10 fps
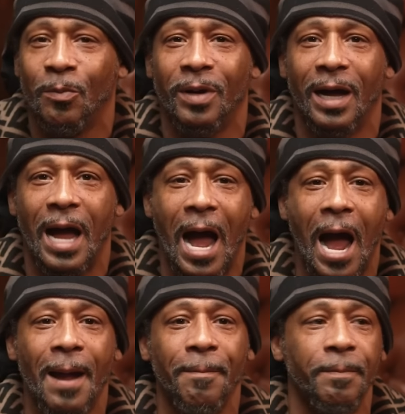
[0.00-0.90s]
But
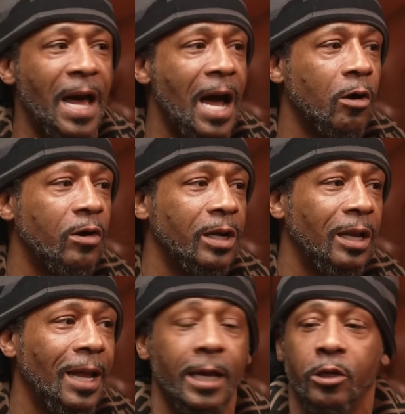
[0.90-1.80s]
I'm not going to
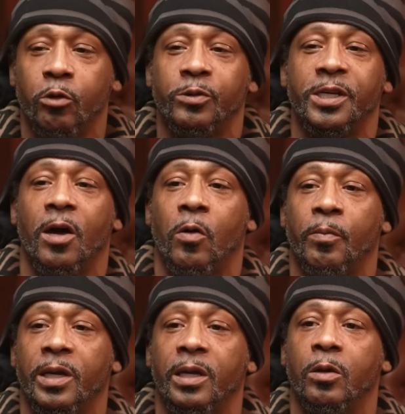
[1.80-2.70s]
let you tell
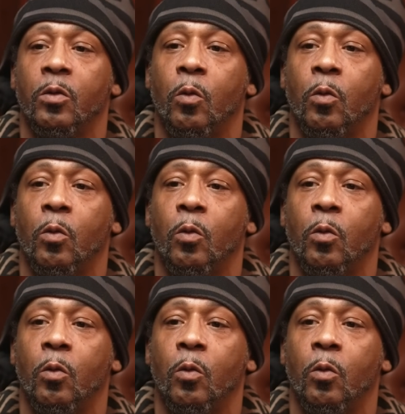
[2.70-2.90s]
me